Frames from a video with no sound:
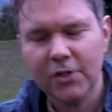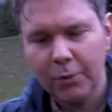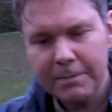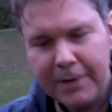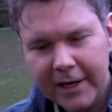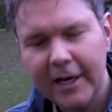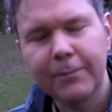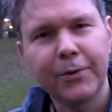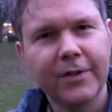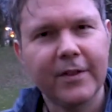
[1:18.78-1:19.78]
so we pick
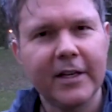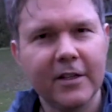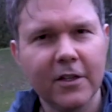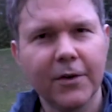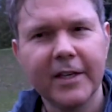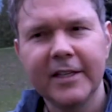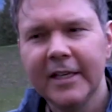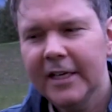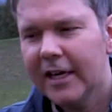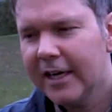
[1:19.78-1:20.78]
up with Logan
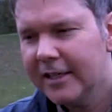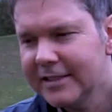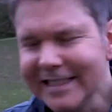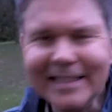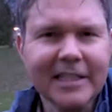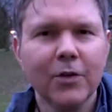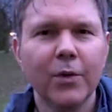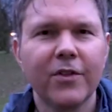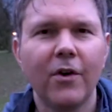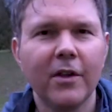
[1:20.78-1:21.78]
dealing
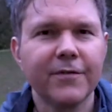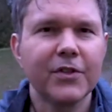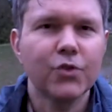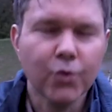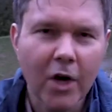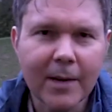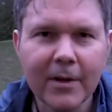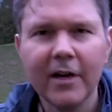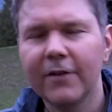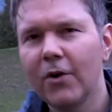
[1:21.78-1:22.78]
with all of the
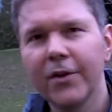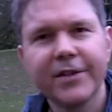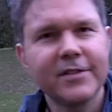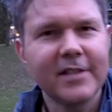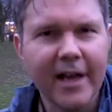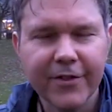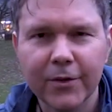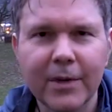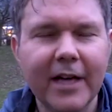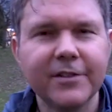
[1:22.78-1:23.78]
trauma of all this death
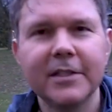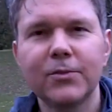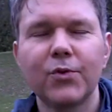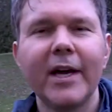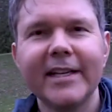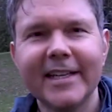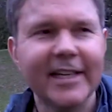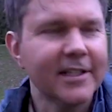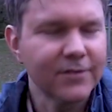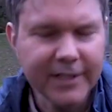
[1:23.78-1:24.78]
around him, trying to
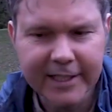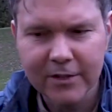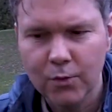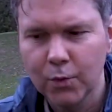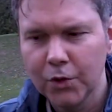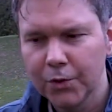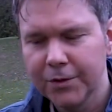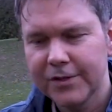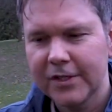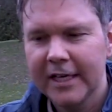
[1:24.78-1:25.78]
kind of lick his
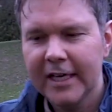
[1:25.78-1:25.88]
wounds,